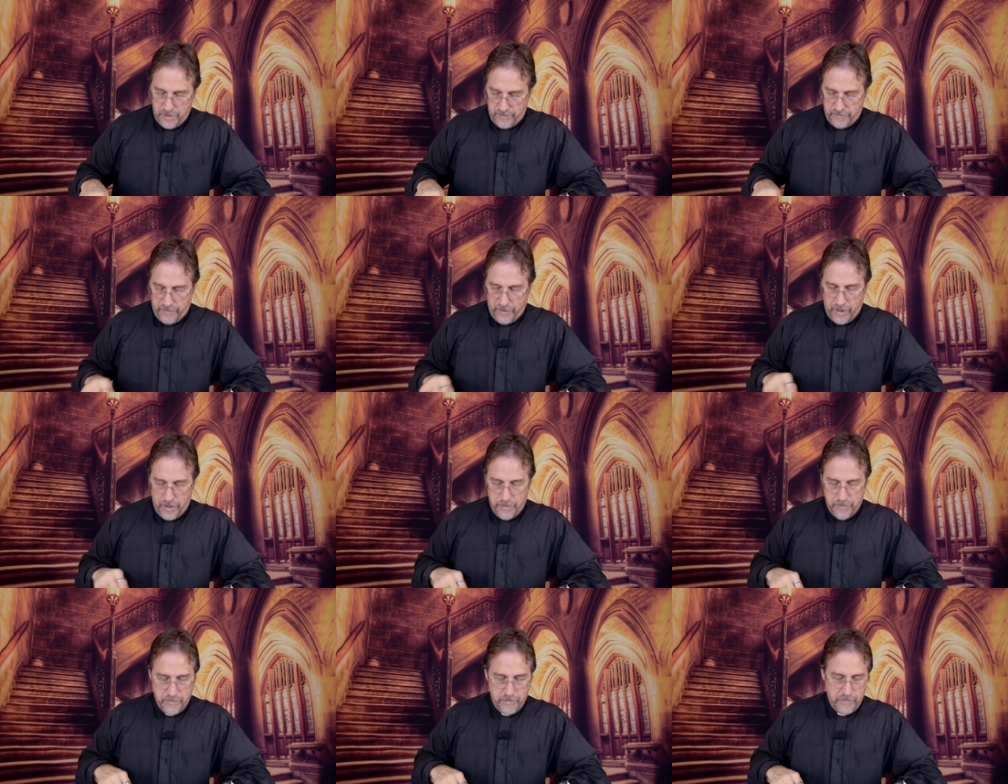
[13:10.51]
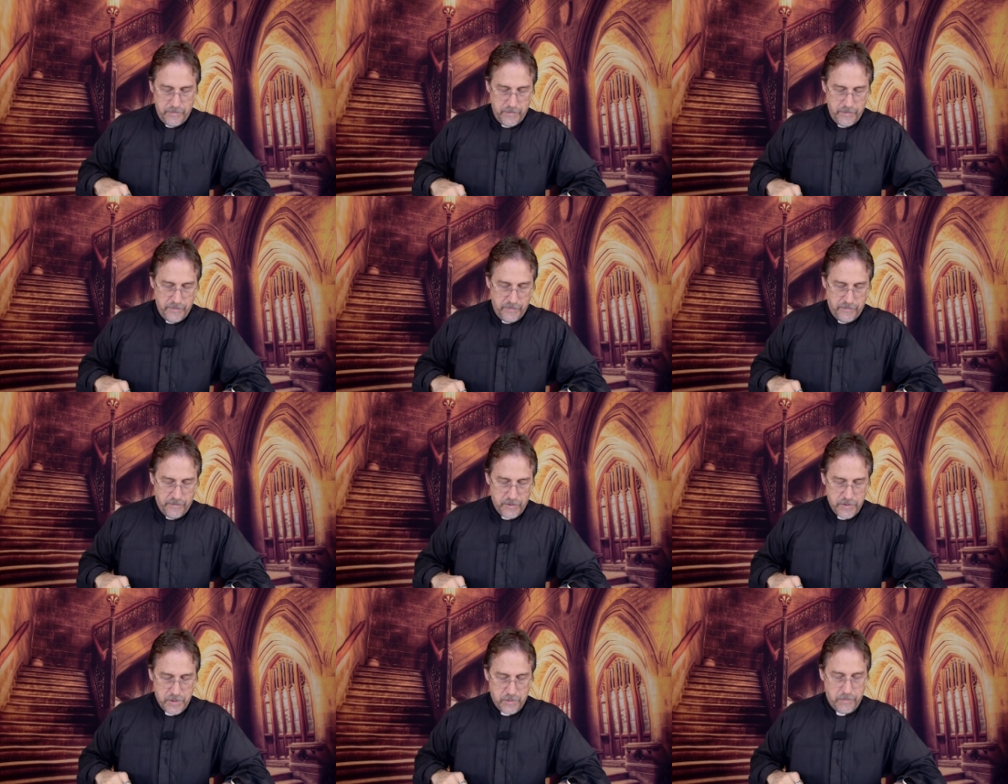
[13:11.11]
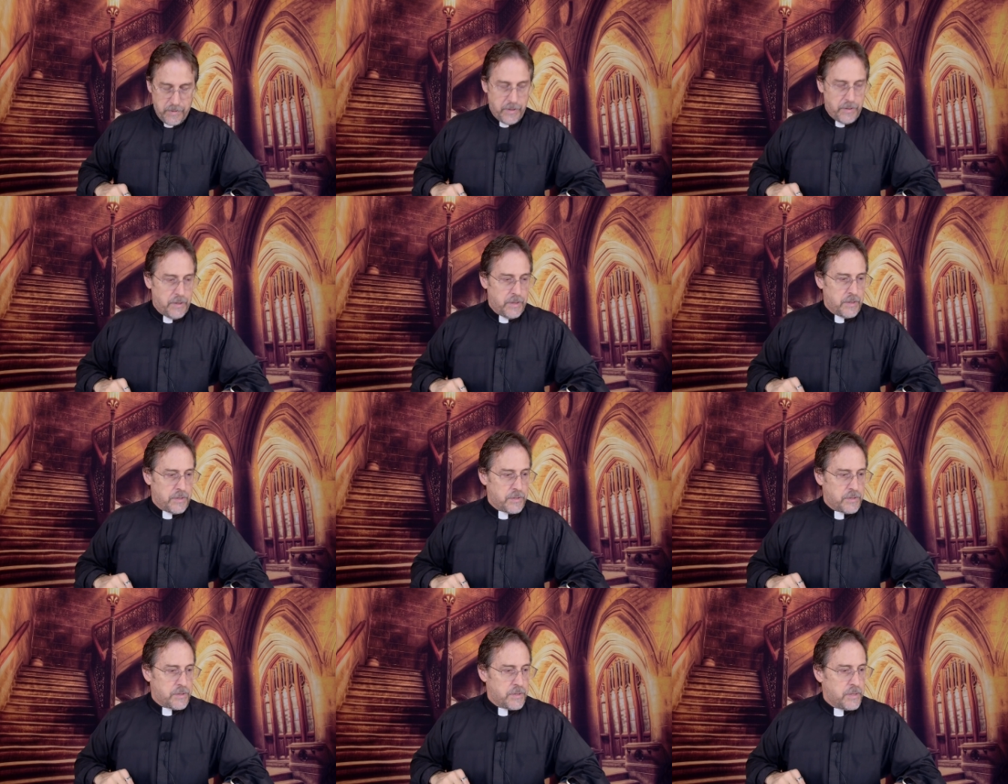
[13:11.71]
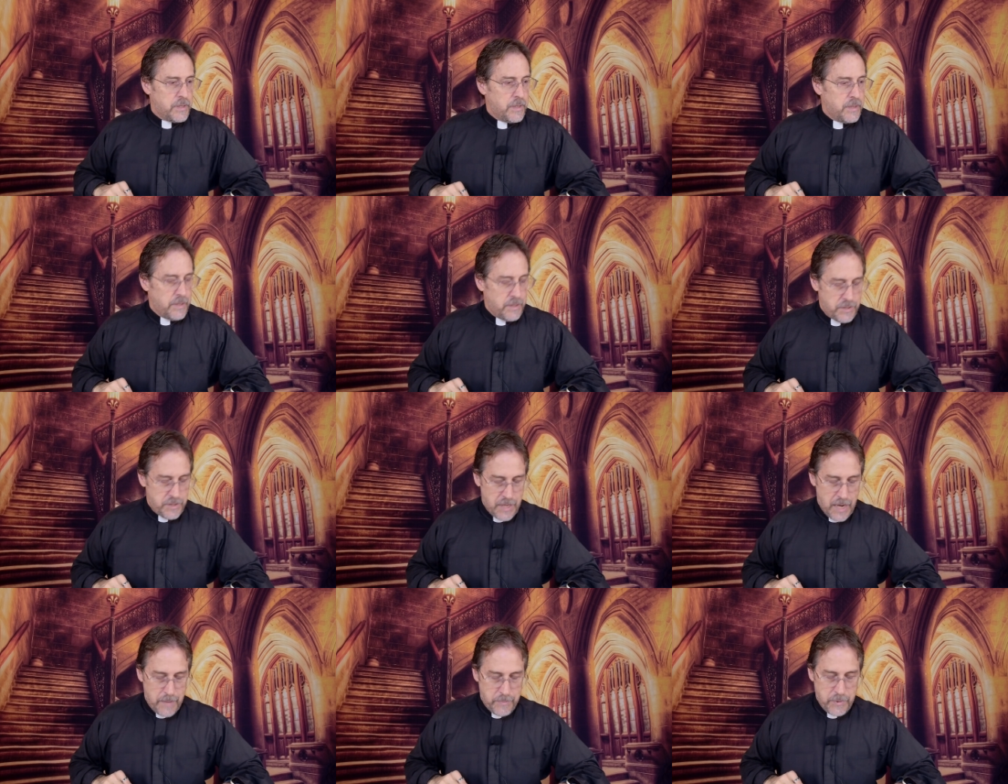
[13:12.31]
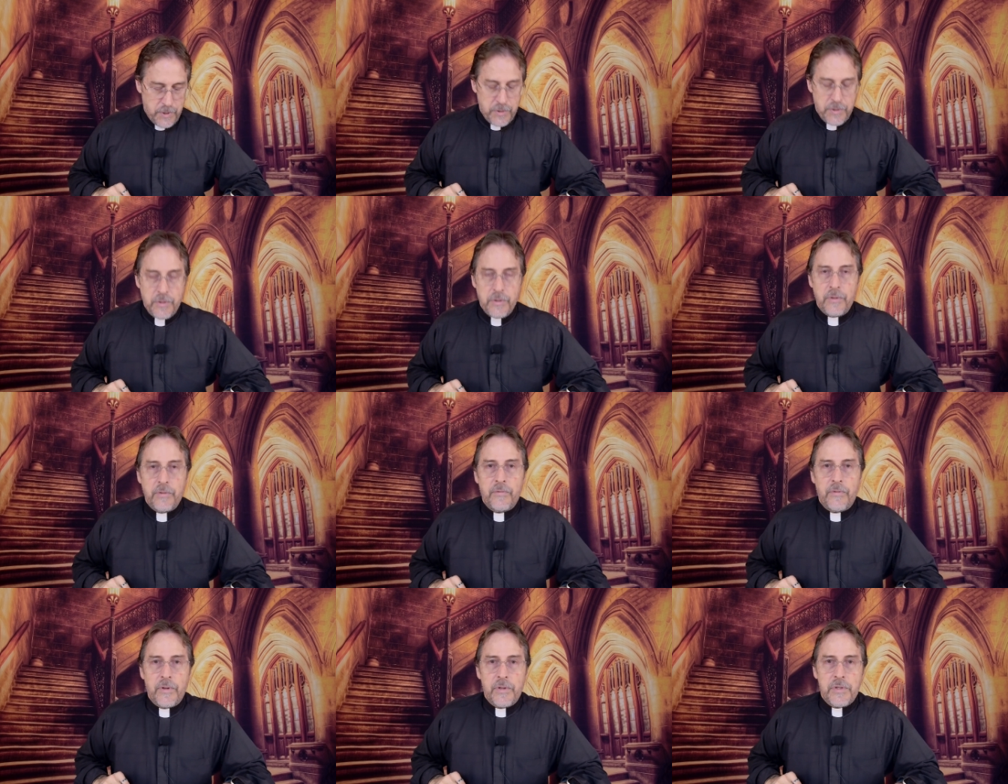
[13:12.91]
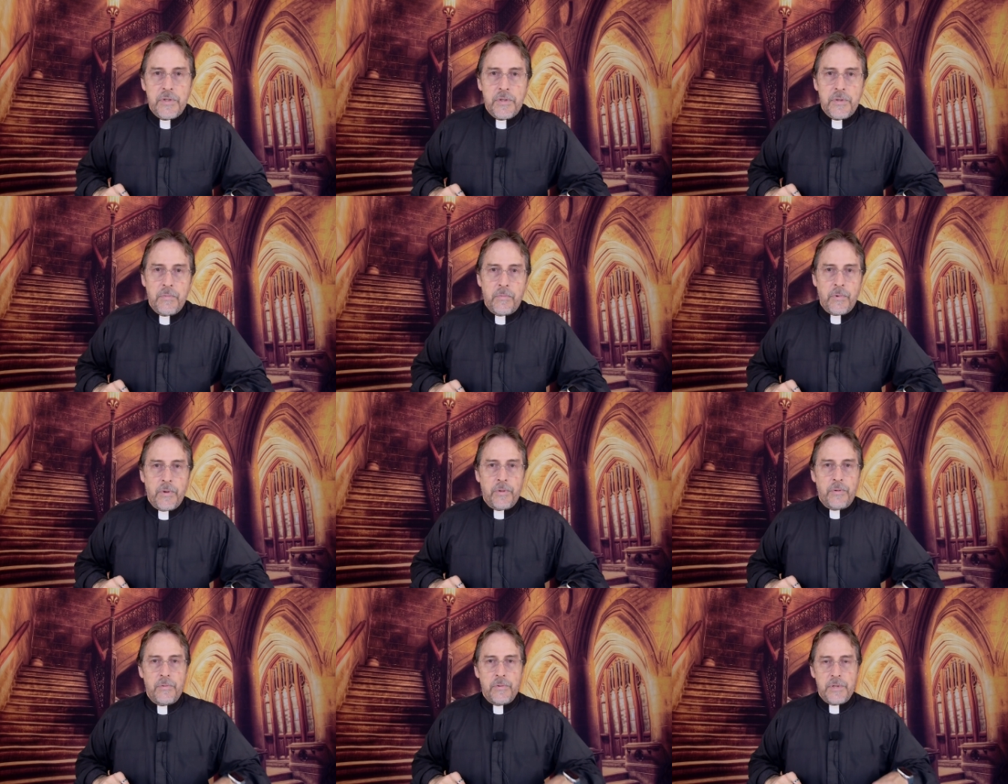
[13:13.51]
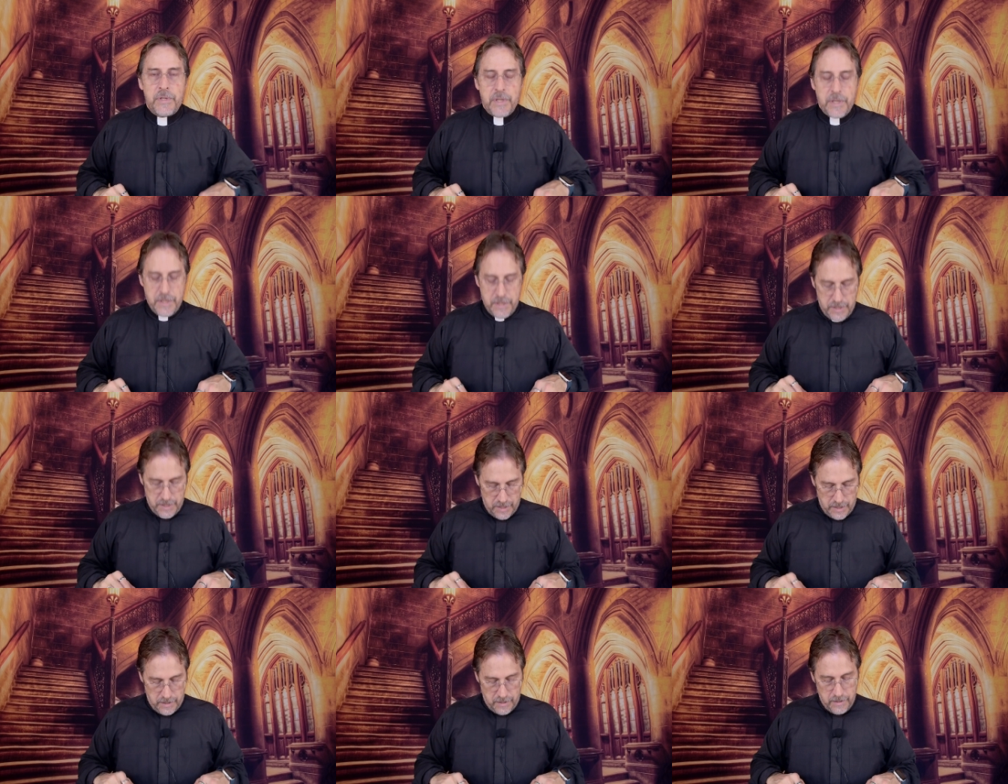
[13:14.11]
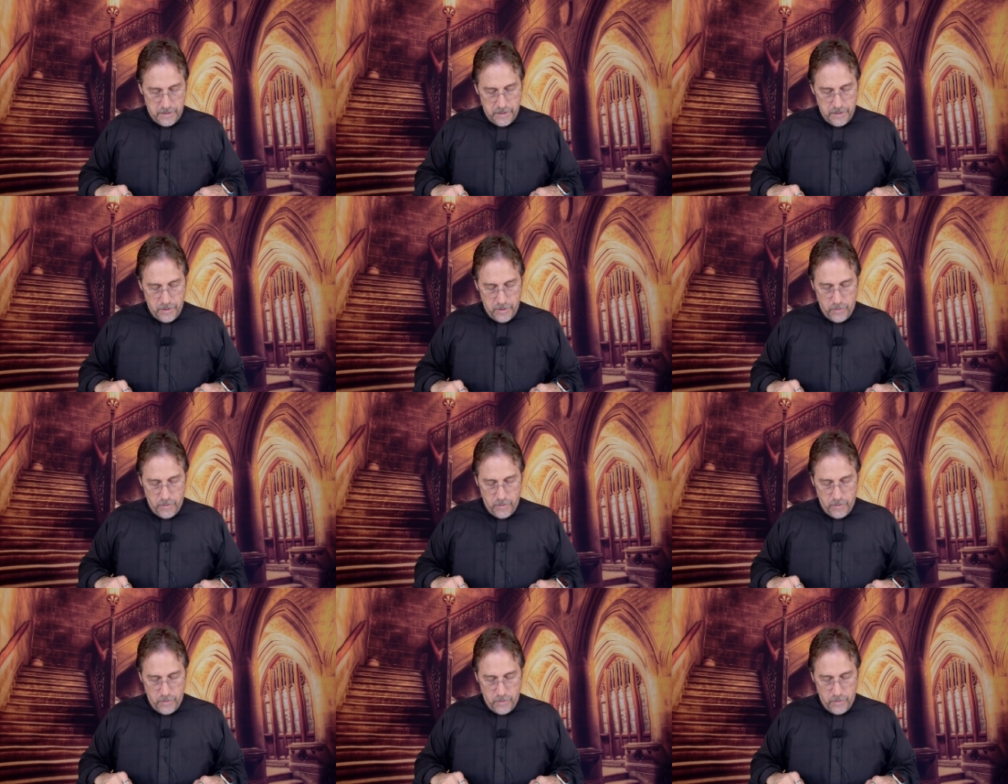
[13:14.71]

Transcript: from 1 Corinthians chapter 2, verses 1 through 16.